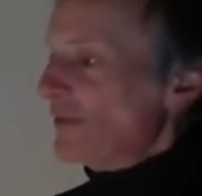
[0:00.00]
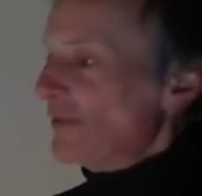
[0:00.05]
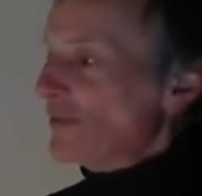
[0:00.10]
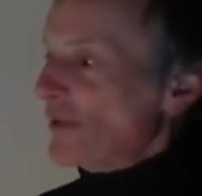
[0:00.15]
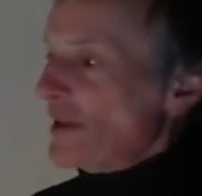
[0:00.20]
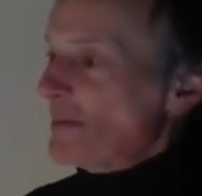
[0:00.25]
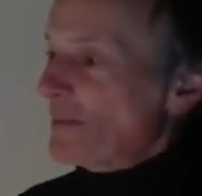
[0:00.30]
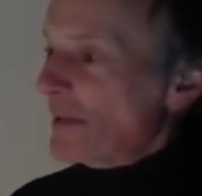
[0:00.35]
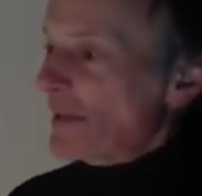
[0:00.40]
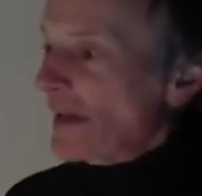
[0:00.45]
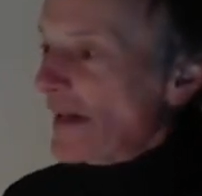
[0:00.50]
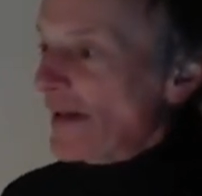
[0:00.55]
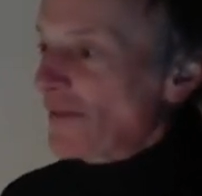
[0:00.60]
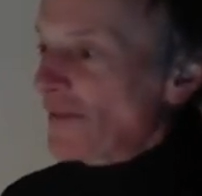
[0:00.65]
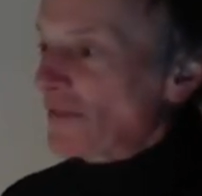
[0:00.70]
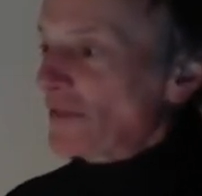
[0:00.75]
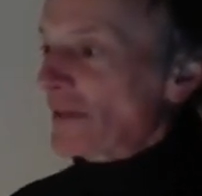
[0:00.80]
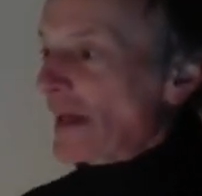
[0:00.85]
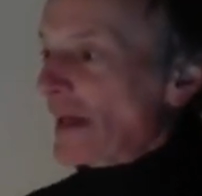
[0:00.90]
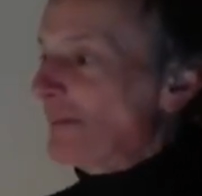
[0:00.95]

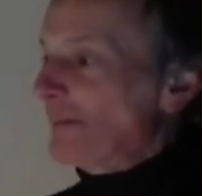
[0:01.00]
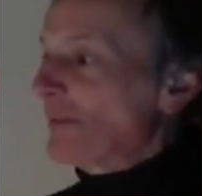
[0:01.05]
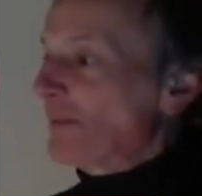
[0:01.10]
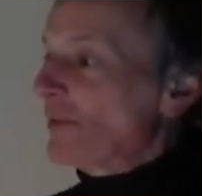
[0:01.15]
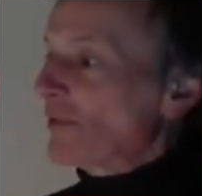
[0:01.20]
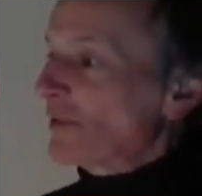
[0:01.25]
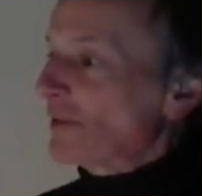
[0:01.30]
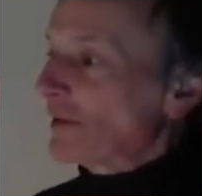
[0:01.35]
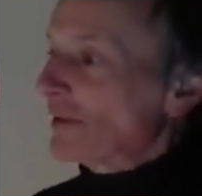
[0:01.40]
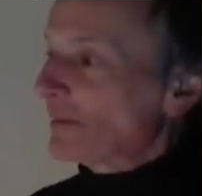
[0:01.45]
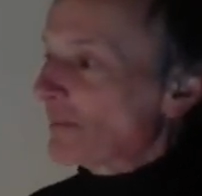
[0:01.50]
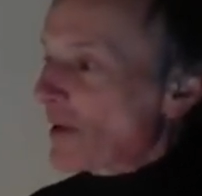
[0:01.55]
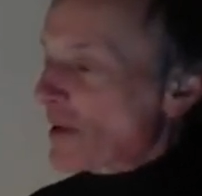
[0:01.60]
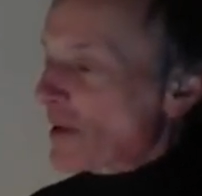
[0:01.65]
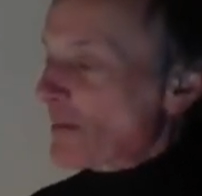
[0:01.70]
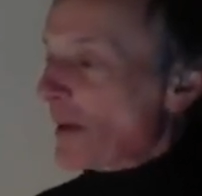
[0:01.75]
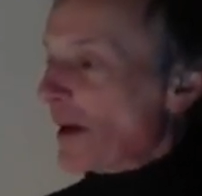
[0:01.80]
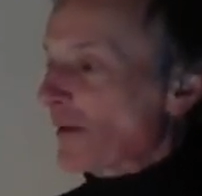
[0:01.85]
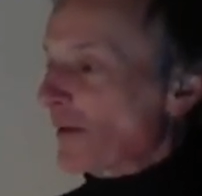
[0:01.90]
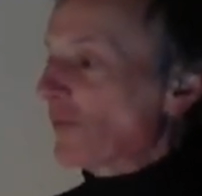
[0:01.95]
GPS and Amazon and
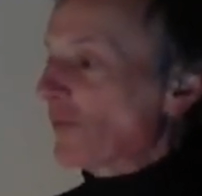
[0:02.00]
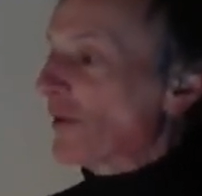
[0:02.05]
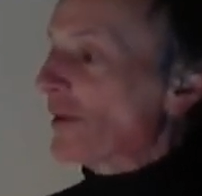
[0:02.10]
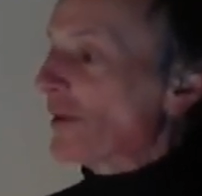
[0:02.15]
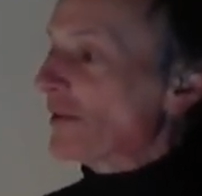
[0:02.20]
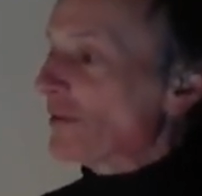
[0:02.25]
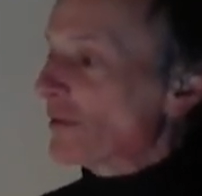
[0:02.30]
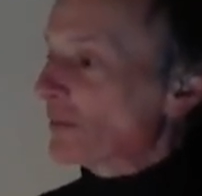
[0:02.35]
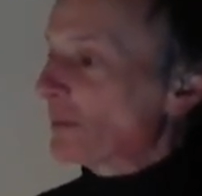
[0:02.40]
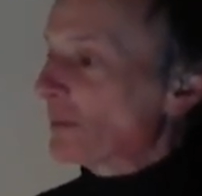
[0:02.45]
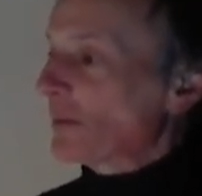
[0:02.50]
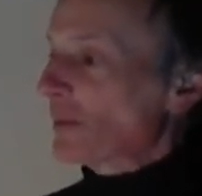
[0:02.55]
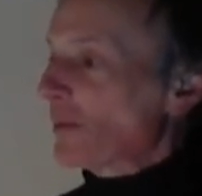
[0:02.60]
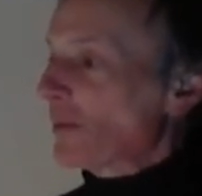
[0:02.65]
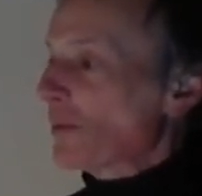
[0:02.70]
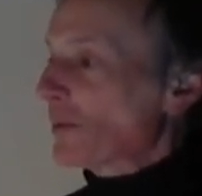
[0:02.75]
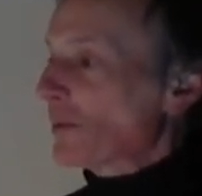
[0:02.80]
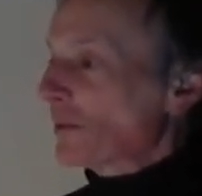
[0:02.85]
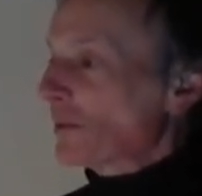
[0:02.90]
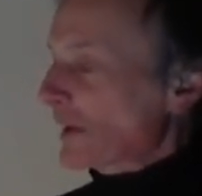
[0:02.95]
mobile phones would
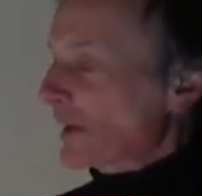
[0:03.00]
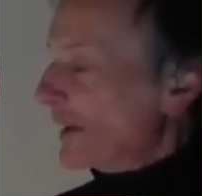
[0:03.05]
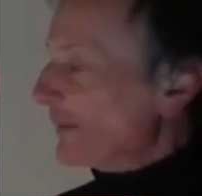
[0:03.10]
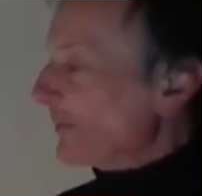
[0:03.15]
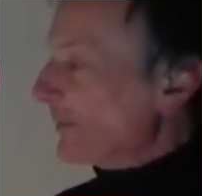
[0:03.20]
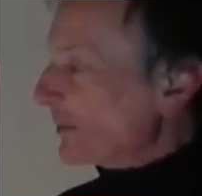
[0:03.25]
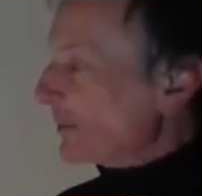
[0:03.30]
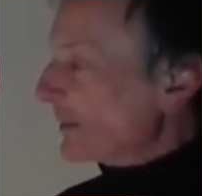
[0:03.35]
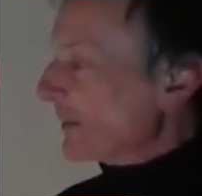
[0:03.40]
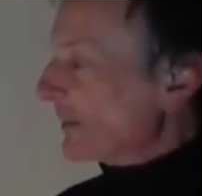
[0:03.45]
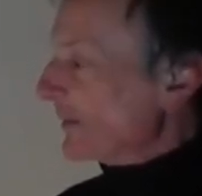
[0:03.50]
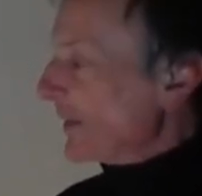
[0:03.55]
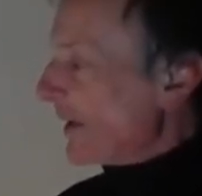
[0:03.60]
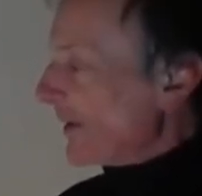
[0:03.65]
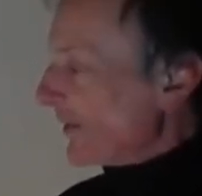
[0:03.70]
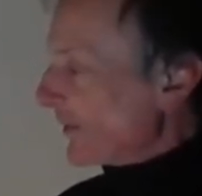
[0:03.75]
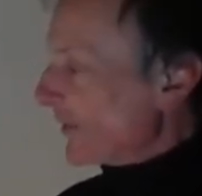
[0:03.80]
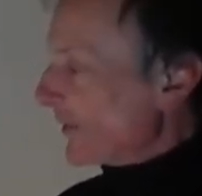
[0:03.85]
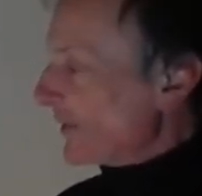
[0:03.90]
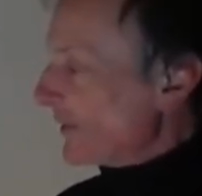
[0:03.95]
all come to a
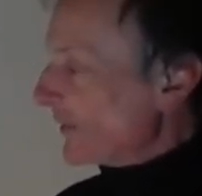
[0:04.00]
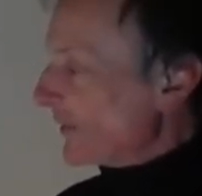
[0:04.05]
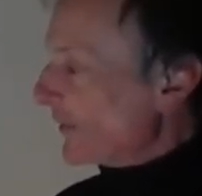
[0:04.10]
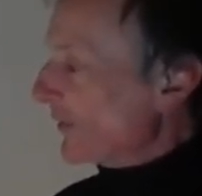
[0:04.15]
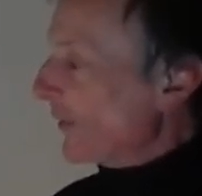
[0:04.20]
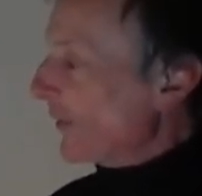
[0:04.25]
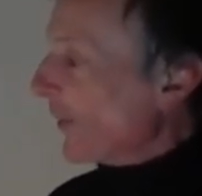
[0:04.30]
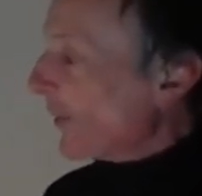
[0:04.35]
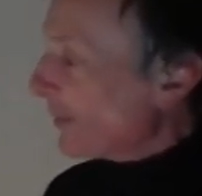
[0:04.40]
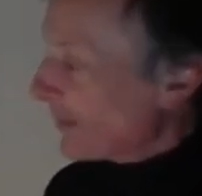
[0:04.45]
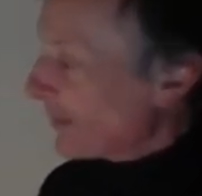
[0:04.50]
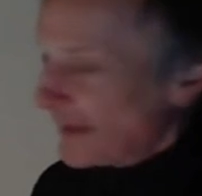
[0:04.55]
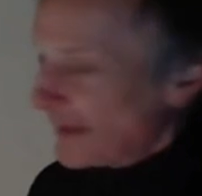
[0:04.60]
nasty stop.